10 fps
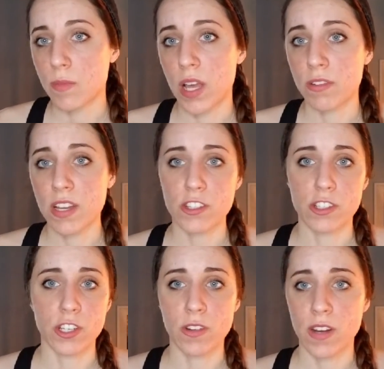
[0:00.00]

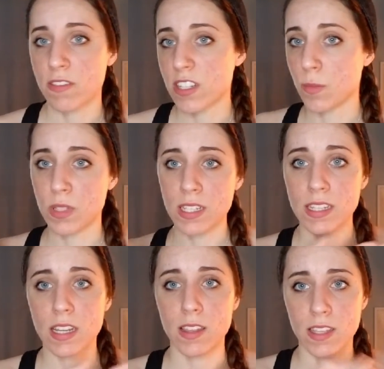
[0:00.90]
moderation. You don't have to completely
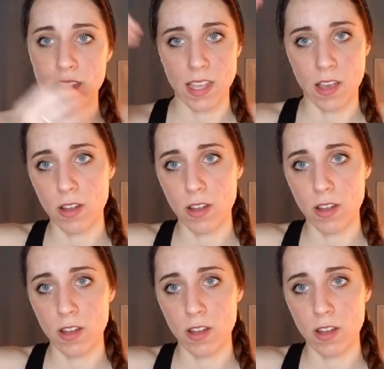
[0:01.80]
cut things out.